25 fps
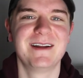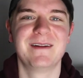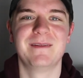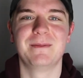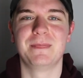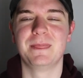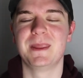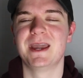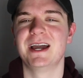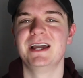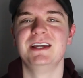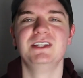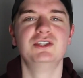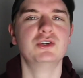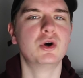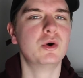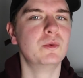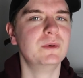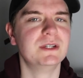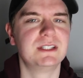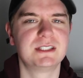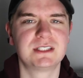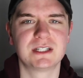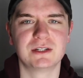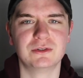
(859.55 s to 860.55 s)
And yeah, he's
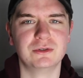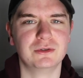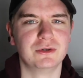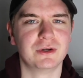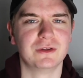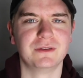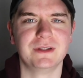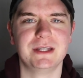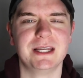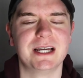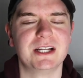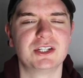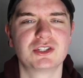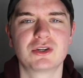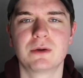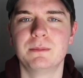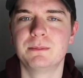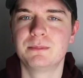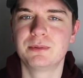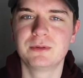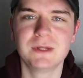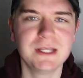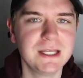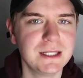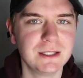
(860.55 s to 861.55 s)
always tilting on the edge,
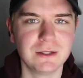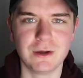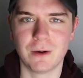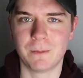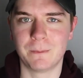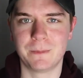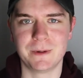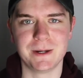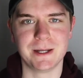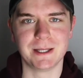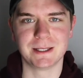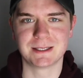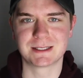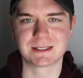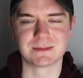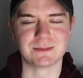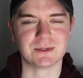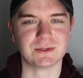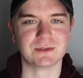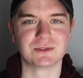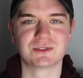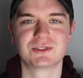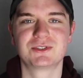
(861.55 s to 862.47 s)
completely unpredictable,